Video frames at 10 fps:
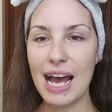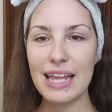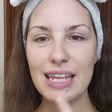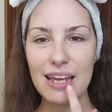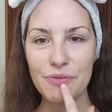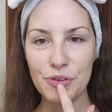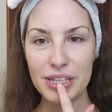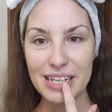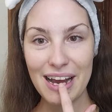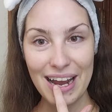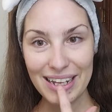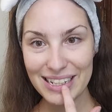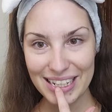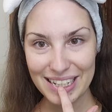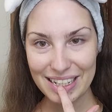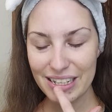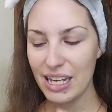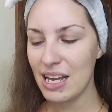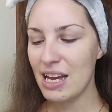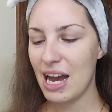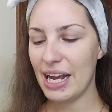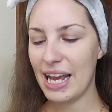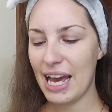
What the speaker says: And then for the highlighting, I